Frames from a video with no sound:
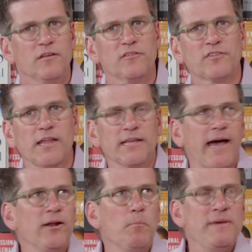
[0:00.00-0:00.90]
Sally,
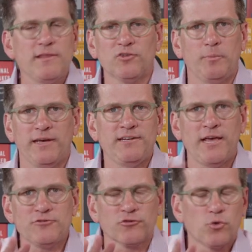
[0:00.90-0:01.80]
I don't mean this to be a
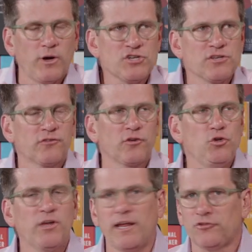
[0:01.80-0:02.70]
dangerous question, so
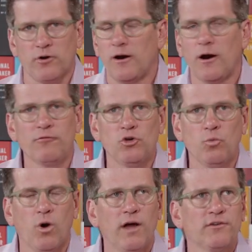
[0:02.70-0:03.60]
you can answer it however you
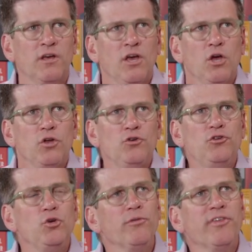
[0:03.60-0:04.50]
want.
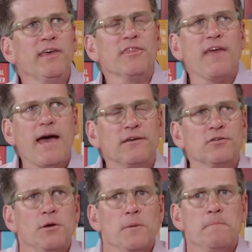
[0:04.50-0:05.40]
Do you think
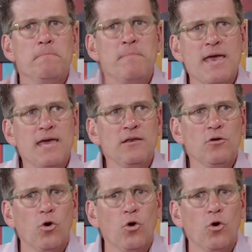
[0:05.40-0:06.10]
that men